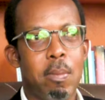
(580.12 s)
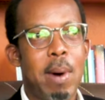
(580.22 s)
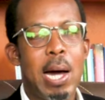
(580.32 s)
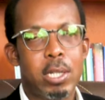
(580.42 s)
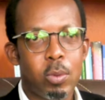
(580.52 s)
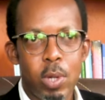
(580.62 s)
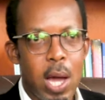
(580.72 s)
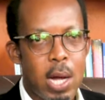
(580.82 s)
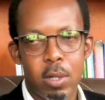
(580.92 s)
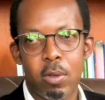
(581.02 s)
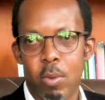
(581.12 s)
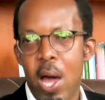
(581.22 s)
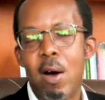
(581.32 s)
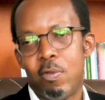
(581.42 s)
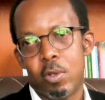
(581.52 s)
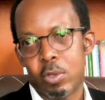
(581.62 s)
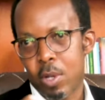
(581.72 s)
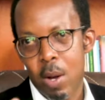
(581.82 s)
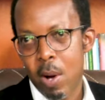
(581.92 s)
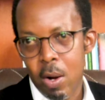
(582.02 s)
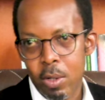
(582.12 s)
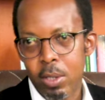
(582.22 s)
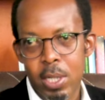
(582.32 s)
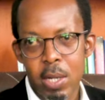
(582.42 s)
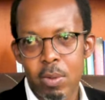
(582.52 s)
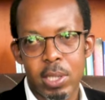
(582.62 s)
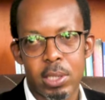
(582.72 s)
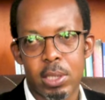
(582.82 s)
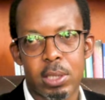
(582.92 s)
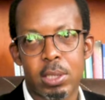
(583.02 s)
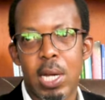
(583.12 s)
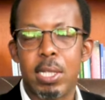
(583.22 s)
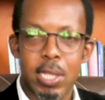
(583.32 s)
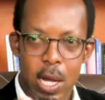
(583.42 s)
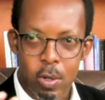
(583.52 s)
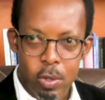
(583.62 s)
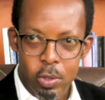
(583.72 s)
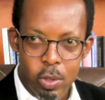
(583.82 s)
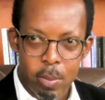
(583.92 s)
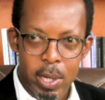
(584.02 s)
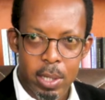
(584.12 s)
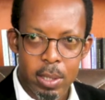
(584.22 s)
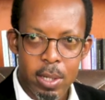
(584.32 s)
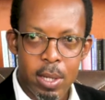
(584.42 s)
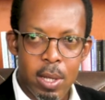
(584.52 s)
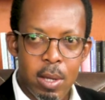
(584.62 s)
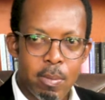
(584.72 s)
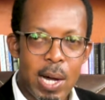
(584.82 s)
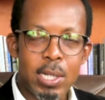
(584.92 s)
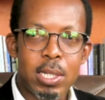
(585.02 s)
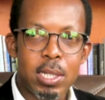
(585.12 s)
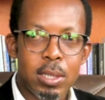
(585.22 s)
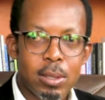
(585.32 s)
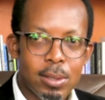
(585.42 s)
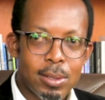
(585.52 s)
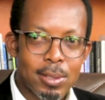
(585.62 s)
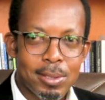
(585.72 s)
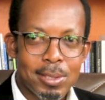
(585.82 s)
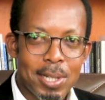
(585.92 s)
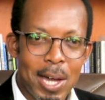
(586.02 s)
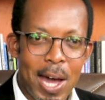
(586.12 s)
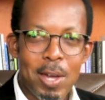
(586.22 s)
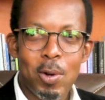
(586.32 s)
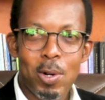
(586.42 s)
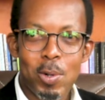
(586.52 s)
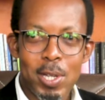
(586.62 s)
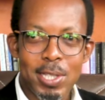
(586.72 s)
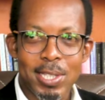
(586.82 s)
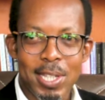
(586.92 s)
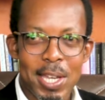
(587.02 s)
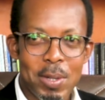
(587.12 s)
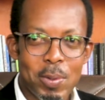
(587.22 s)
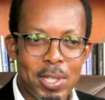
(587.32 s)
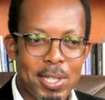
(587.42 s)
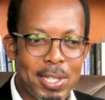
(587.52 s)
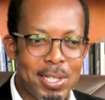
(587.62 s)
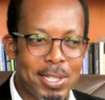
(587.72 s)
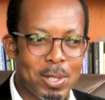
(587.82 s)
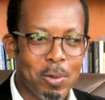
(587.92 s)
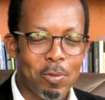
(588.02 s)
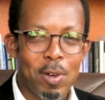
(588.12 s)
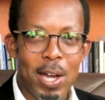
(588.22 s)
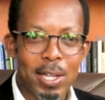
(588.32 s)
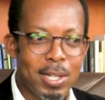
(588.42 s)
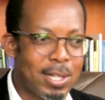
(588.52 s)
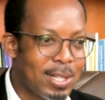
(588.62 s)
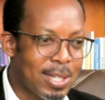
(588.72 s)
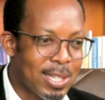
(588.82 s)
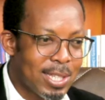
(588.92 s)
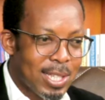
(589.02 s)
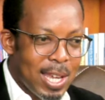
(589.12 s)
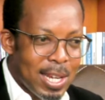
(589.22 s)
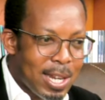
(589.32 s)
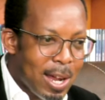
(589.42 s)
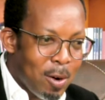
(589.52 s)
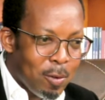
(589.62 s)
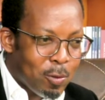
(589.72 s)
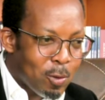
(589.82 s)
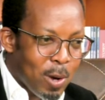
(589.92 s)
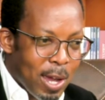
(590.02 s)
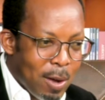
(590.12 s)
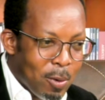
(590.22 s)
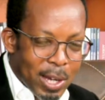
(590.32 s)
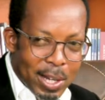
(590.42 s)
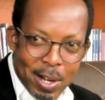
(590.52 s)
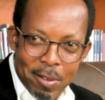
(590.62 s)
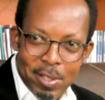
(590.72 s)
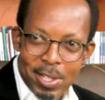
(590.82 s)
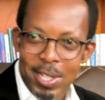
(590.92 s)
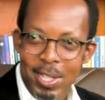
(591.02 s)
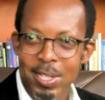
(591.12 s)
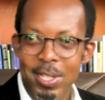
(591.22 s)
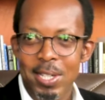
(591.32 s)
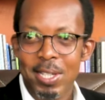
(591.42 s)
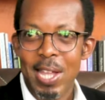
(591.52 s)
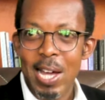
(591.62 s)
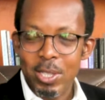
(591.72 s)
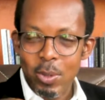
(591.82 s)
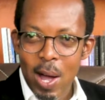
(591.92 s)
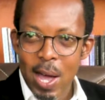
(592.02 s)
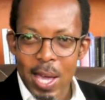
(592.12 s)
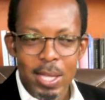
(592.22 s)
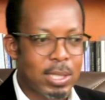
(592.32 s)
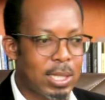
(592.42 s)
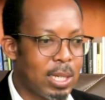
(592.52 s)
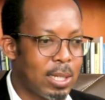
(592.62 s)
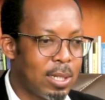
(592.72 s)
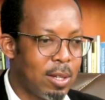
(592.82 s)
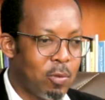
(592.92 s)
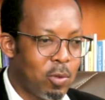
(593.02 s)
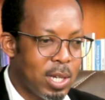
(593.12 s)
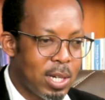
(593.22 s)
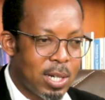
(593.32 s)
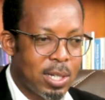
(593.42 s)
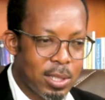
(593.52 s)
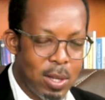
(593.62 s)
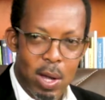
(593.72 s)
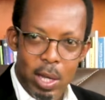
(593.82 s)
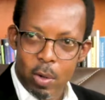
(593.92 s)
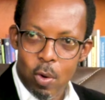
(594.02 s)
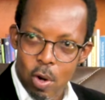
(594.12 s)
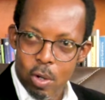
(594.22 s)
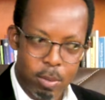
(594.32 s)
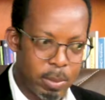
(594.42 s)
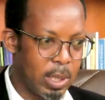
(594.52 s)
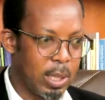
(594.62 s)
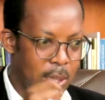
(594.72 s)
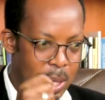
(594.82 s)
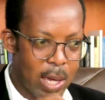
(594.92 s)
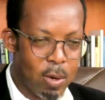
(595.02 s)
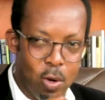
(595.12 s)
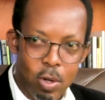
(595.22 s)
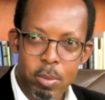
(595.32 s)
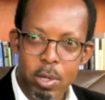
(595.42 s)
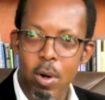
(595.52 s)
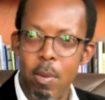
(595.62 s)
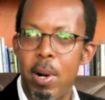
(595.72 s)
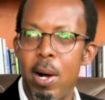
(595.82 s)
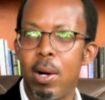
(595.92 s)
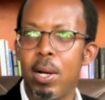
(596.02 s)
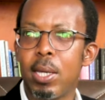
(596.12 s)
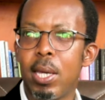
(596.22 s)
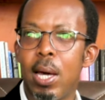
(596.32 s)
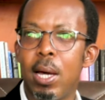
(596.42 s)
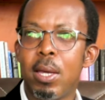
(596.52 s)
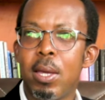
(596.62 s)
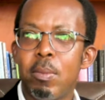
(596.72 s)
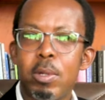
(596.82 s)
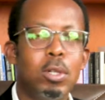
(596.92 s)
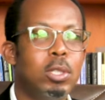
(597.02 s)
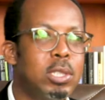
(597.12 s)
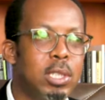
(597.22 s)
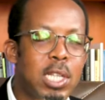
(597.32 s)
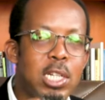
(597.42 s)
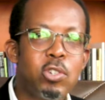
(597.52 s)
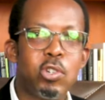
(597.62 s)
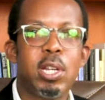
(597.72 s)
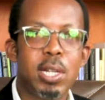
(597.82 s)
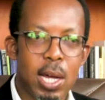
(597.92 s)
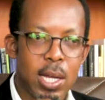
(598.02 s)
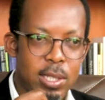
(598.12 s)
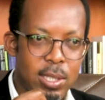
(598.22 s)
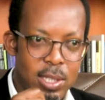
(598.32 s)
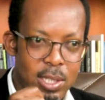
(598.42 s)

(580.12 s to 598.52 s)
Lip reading: But we have also our own languages. That's are also many. But I always say we need to find the center of where we gravitate. That's why I said if we increase our economy, economical power, because the traders,